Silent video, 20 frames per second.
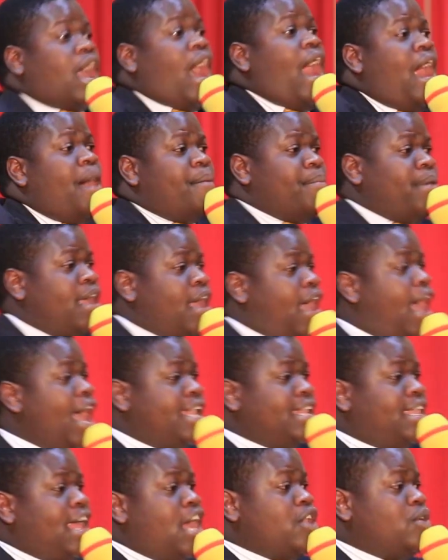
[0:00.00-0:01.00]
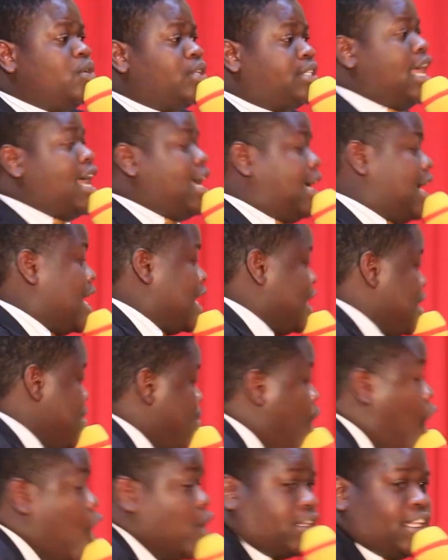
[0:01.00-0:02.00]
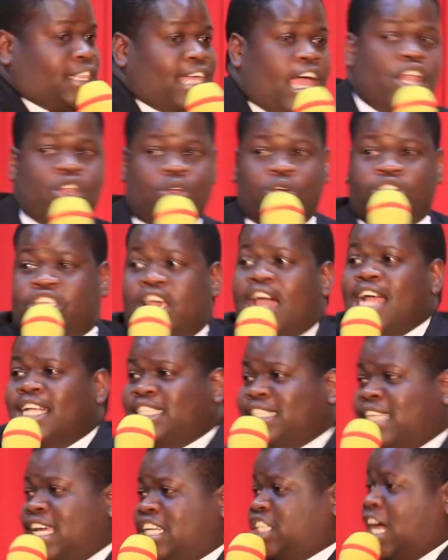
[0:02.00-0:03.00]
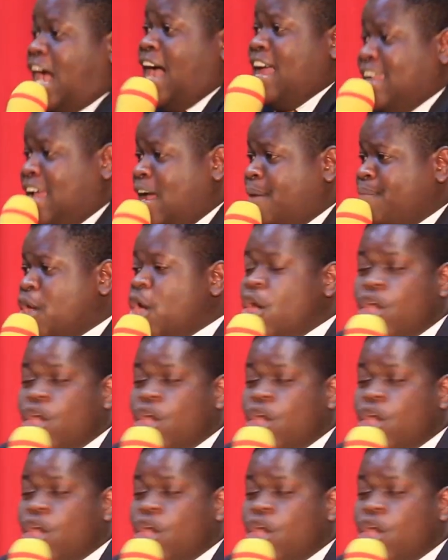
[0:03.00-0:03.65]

come and then you take a remote, then you change the channel.